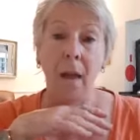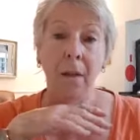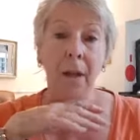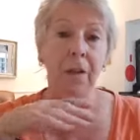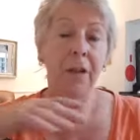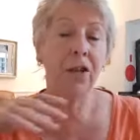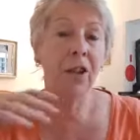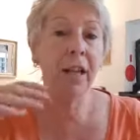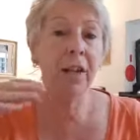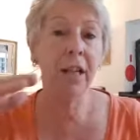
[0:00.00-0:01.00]
Now, the
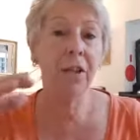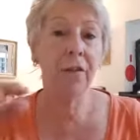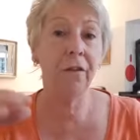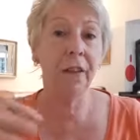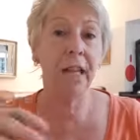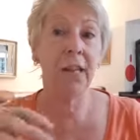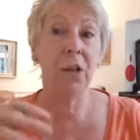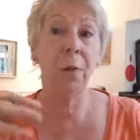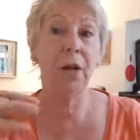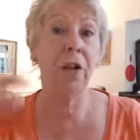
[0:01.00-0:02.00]
regeneration phase
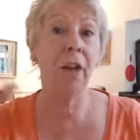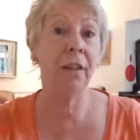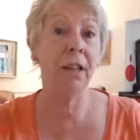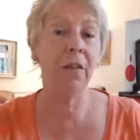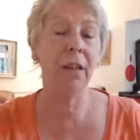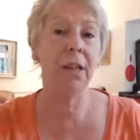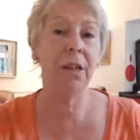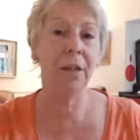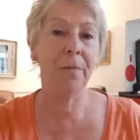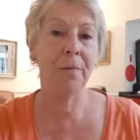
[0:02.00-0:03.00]
is when you have an
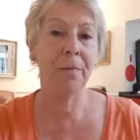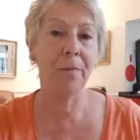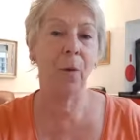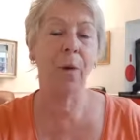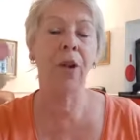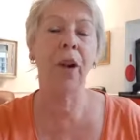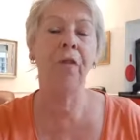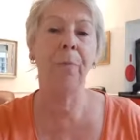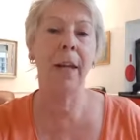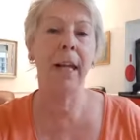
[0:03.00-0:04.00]
illness, when you
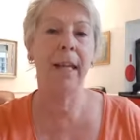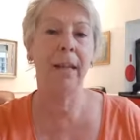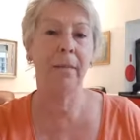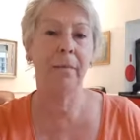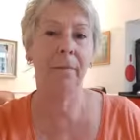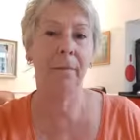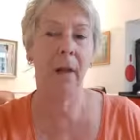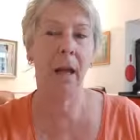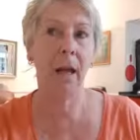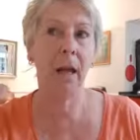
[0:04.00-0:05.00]
have pain.
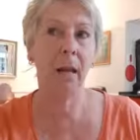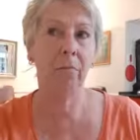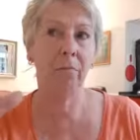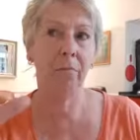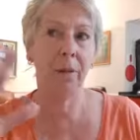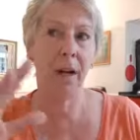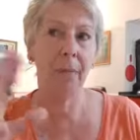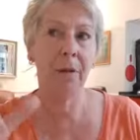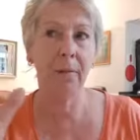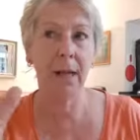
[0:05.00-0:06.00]
Uh,
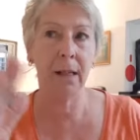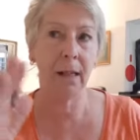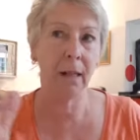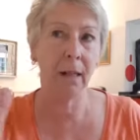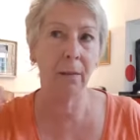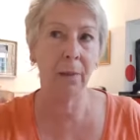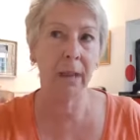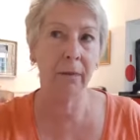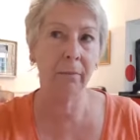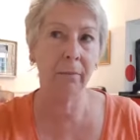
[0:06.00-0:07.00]
perhaps I might take that
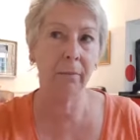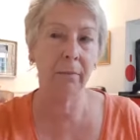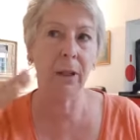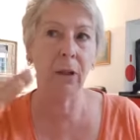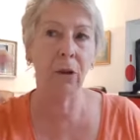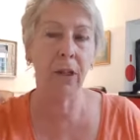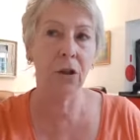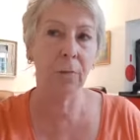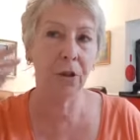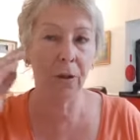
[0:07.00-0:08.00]
away. My
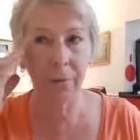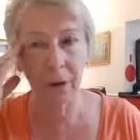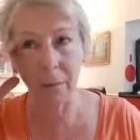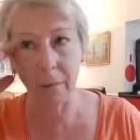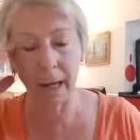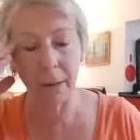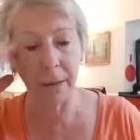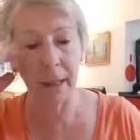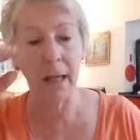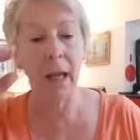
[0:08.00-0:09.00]
colleagues will be jumping on my back
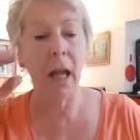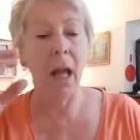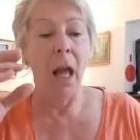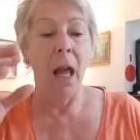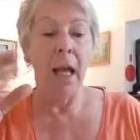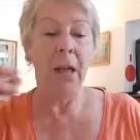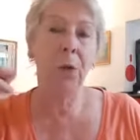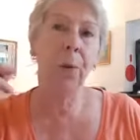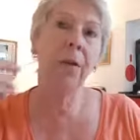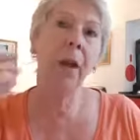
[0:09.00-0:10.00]
with that.
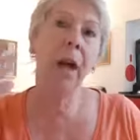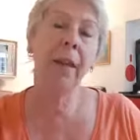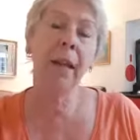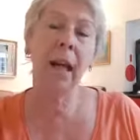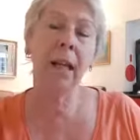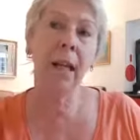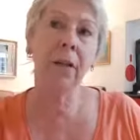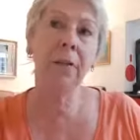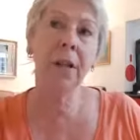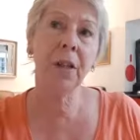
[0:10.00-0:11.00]
It's when an
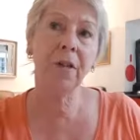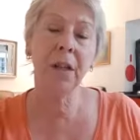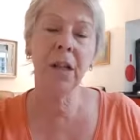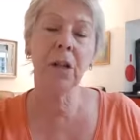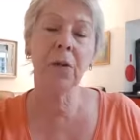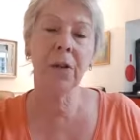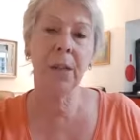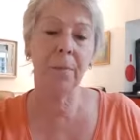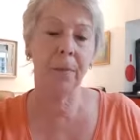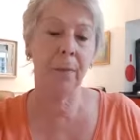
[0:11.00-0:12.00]
illness, the physical
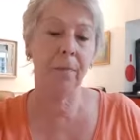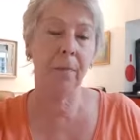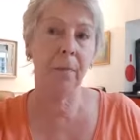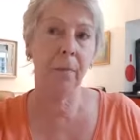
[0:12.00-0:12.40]
symptom